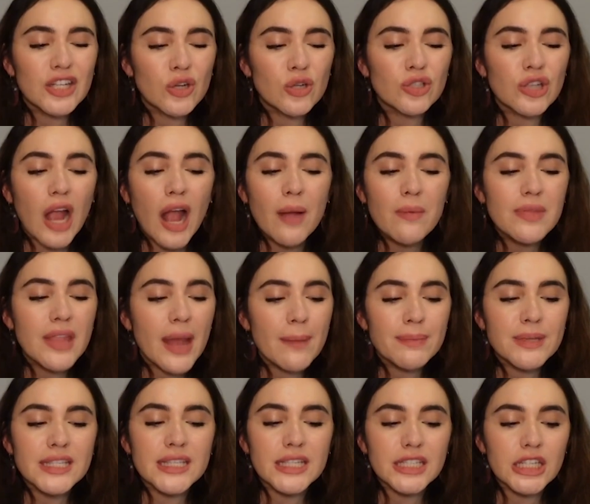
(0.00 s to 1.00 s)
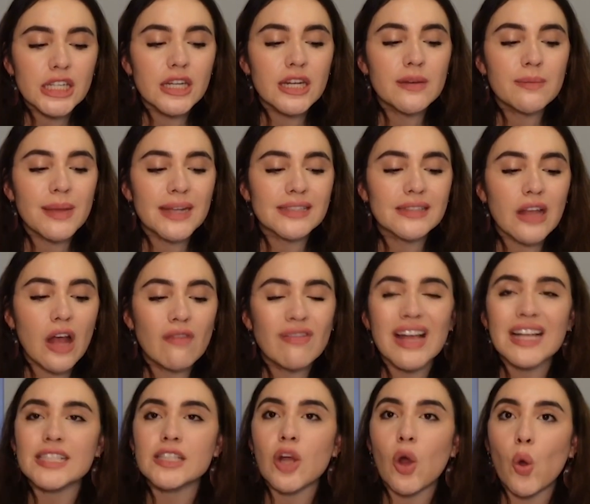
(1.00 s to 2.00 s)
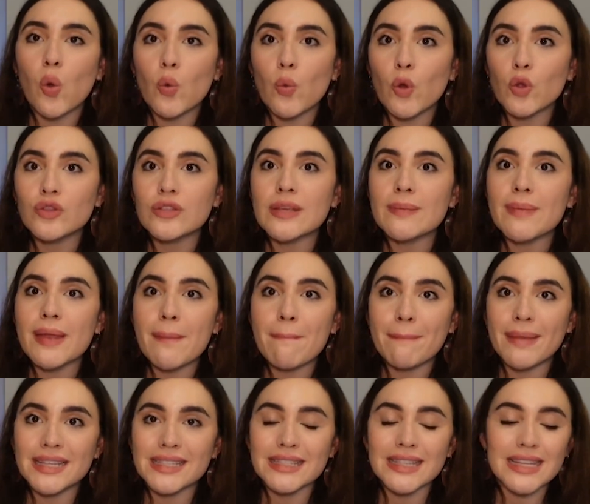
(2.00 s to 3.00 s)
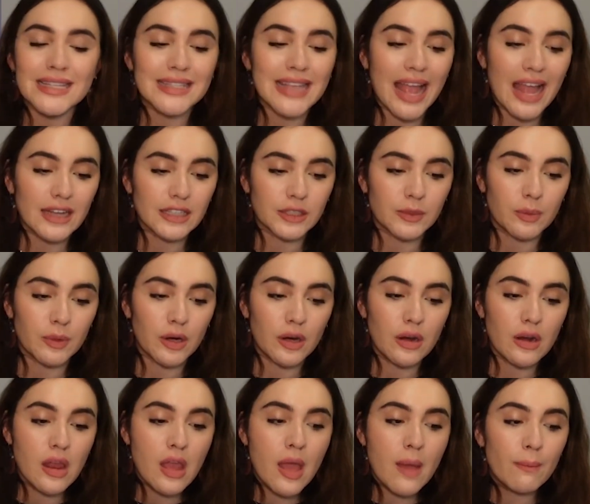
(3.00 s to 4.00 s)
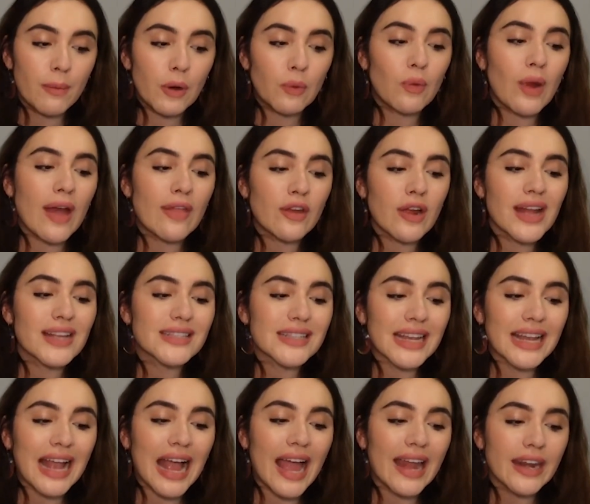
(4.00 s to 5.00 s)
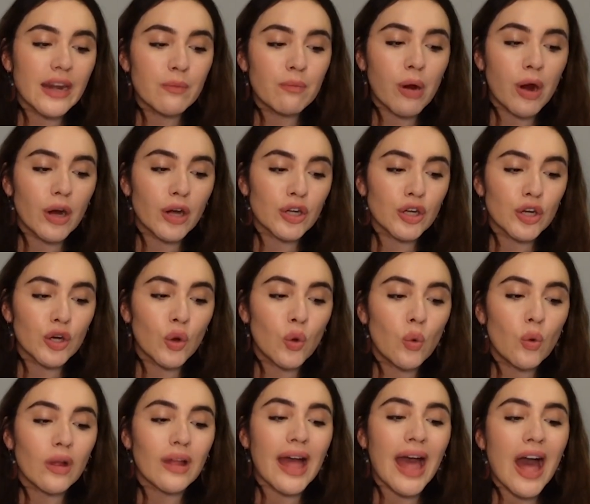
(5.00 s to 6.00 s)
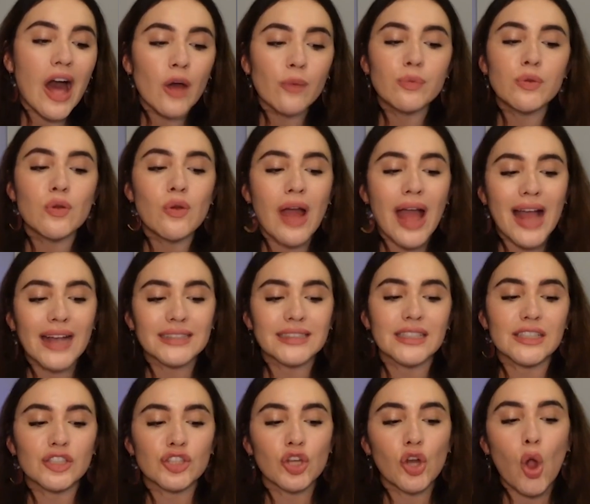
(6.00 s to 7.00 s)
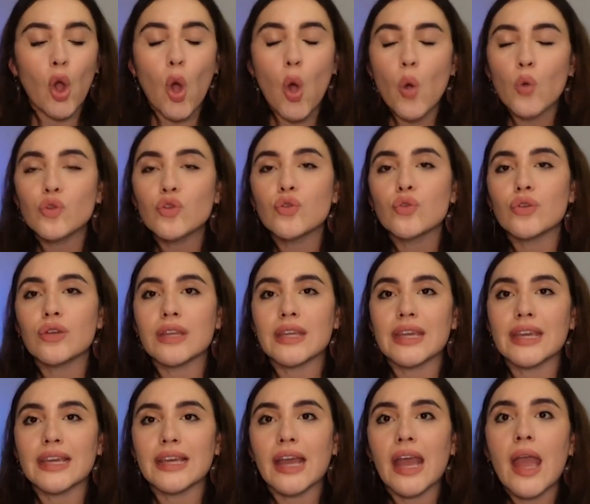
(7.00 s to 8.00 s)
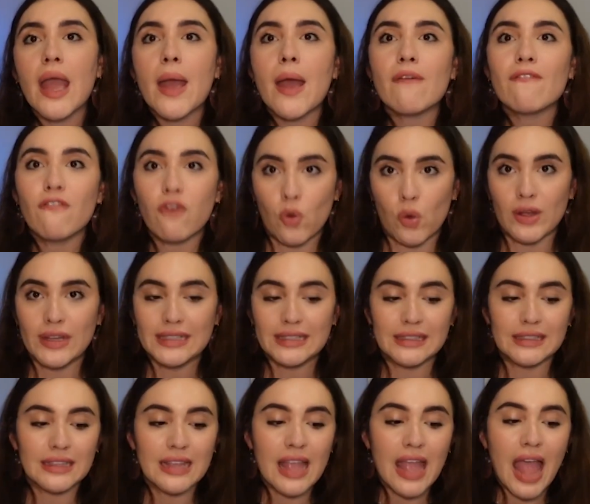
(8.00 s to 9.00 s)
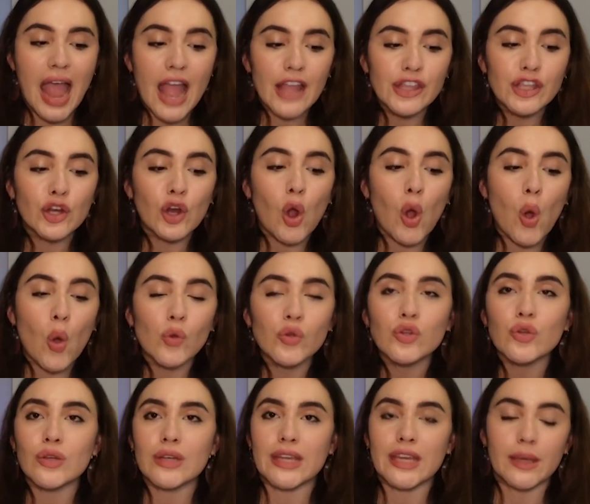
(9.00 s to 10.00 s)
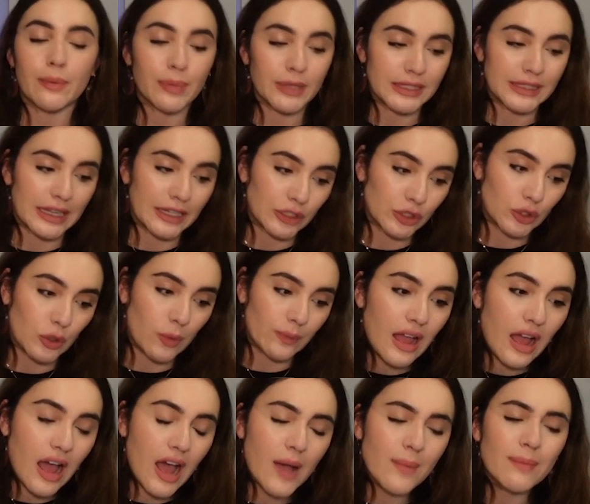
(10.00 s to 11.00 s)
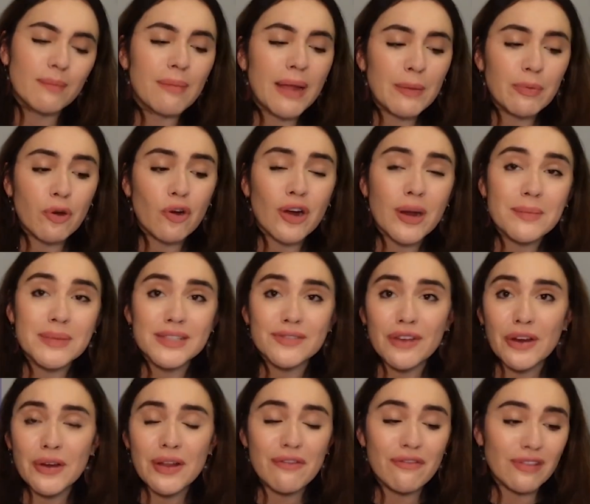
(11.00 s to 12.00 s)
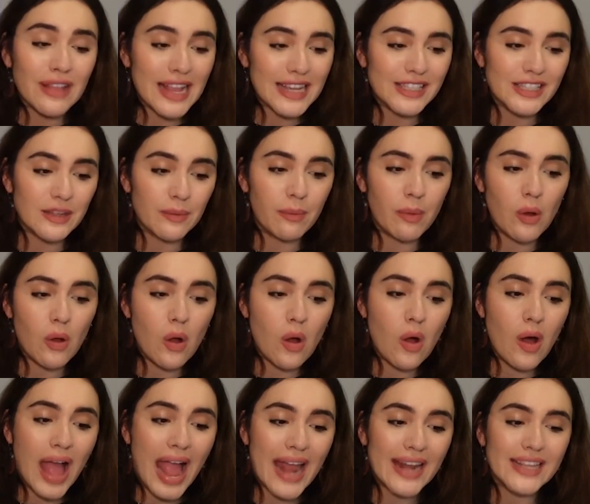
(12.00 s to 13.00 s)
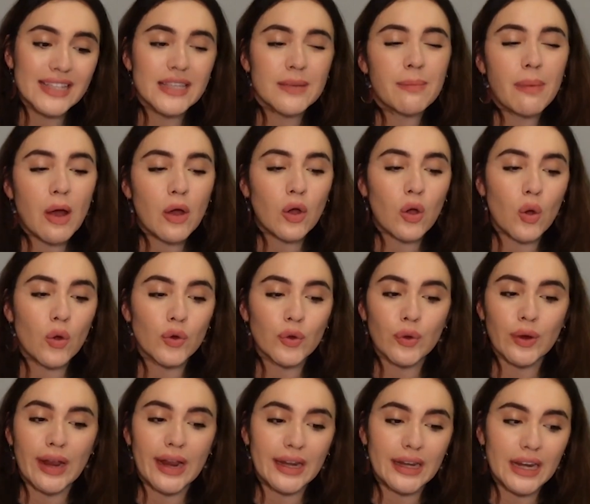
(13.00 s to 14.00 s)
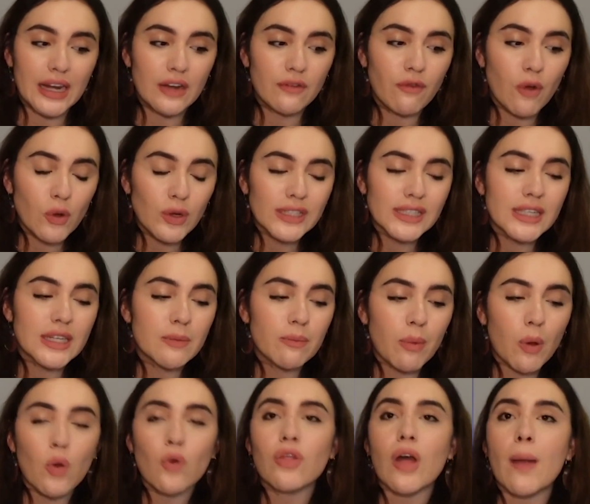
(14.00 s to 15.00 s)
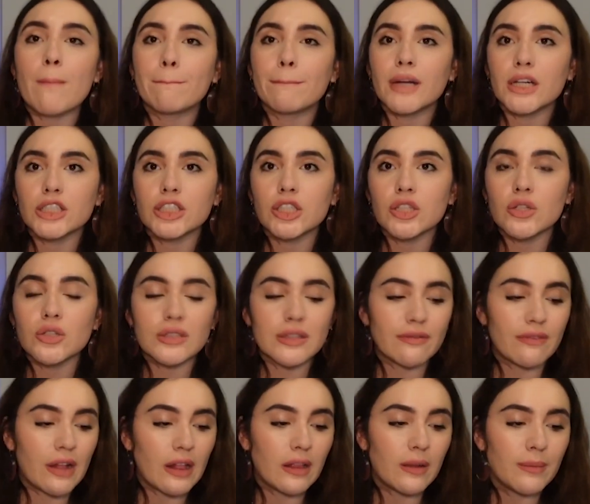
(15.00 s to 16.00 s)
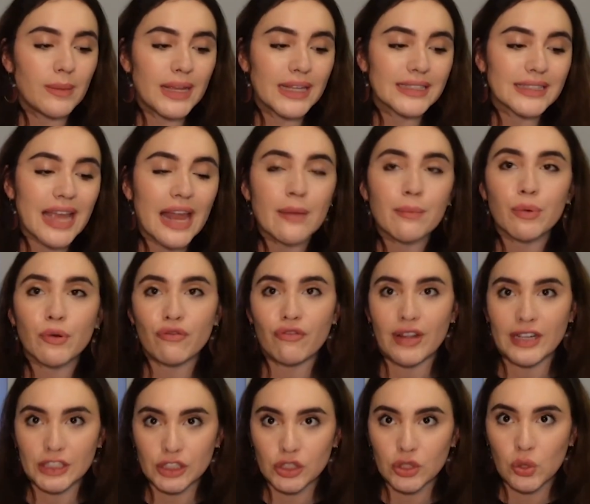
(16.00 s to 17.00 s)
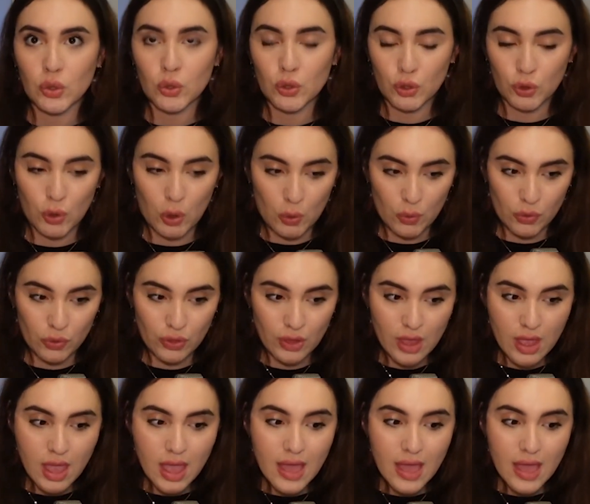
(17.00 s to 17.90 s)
coach, I'm not positioning myself as the ultimate business expert, but rather as a guide and partner who will help you access your own unique voice and your own unique potential. My program is very flexible and it's about co-creating, focusing both on personal development and professional growth.